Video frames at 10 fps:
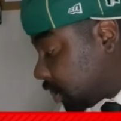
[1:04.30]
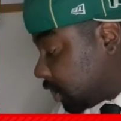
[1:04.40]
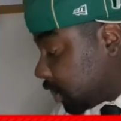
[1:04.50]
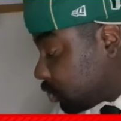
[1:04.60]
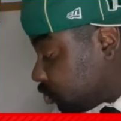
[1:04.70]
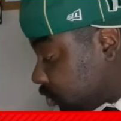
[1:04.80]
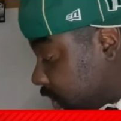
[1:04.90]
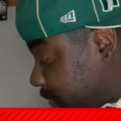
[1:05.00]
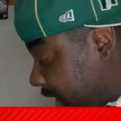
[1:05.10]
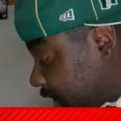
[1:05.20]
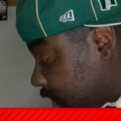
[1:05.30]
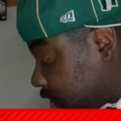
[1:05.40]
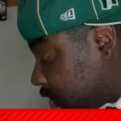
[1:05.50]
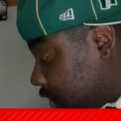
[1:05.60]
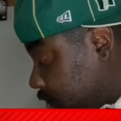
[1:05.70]
This was released back
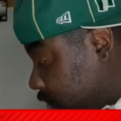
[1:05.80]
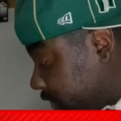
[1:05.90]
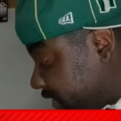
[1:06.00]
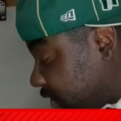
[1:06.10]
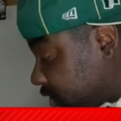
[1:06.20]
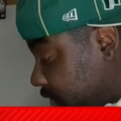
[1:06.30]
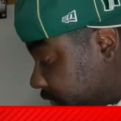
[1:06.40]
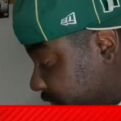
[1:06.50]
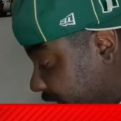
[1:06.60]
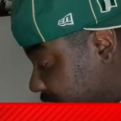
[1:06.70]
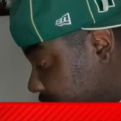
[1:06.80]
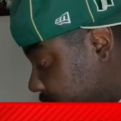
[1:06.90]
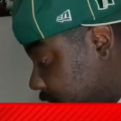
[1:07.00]
in 2005.